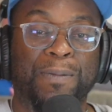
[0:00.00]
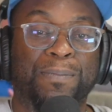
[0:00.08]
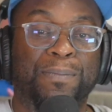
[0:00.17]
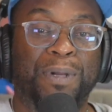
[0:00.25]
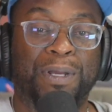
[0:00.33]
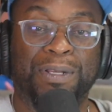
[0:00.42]

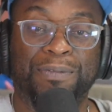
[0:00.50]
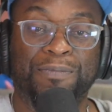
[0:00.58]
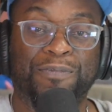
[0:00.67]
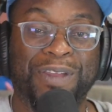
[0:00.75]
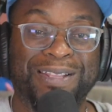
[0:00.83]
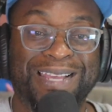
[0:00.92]
But
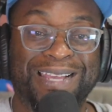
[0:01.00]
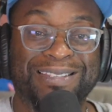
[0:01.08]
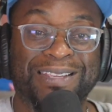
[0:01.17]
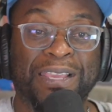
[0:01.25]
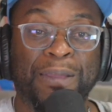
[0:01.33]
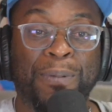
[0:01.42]

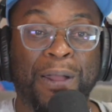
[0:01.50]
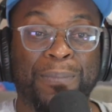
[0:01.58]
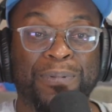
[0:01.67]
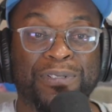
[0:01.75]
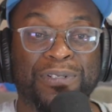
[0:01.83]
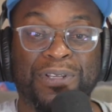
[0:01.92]
fantastic hip
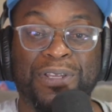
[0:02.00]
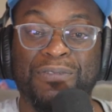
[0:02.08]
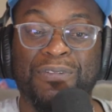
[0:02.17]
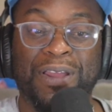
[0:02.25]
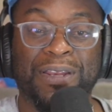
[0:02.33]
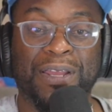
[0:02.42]
hop is cooking
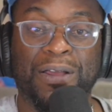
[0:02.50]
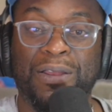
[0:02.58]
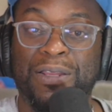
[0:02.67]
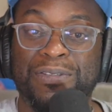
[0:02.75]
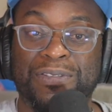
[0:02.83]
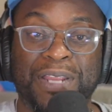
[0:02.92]
right now.
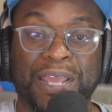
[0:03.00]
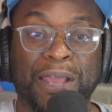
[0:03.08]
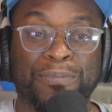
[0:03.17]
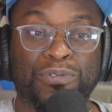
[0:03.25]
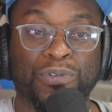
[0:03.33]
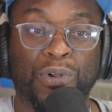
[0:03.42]
Listen,
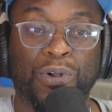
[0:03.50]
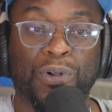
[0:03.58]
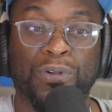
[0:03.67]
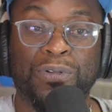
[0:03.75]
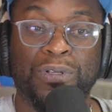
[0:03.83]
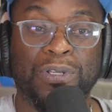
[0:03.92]

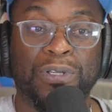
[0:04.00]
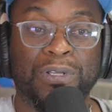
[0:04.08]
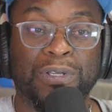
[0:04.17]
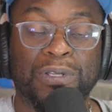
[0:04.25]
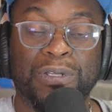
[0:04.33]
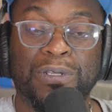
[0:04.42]
Absol,
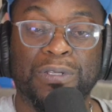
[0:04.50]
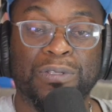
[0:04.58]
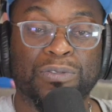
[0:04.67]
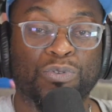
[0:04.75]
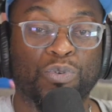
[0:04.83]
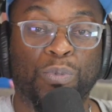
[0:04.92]

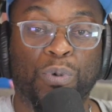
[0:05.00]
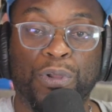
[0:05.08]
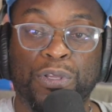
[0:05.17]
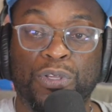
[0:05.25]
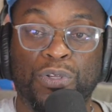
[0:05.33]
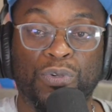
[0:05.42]

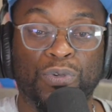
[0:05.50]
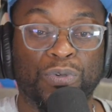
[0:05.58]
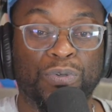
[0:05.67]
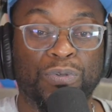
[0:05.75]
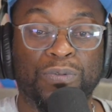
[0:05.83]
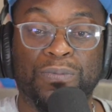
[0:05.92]
Schoolboy
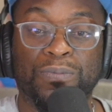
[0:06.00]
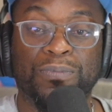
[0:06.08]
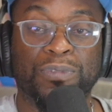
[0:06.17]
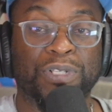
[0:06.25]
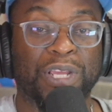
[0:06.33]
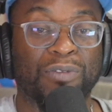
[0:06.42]
Q,
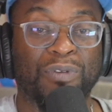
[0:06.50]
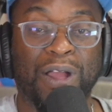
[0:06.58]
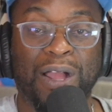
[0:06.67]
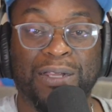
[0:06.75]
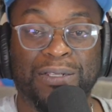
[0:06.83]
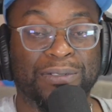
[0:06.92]

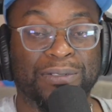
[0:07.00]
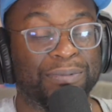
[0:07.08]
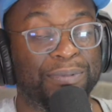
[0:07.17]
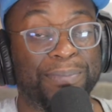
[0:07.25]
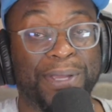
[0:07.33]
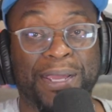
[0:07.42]
J-Rock,
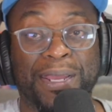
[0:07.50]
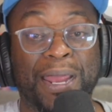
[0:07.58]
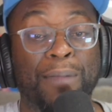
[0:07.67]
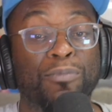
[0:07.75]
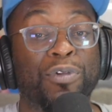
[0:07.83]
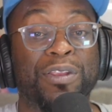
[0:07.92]
man,
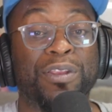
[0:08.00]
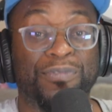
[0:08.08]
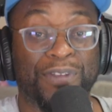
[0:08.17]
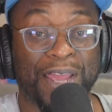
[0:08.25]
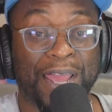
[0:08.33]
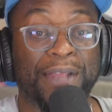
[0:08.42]
I'm ready
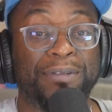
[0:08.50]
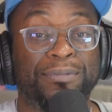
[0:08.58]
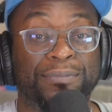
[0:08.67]
for that.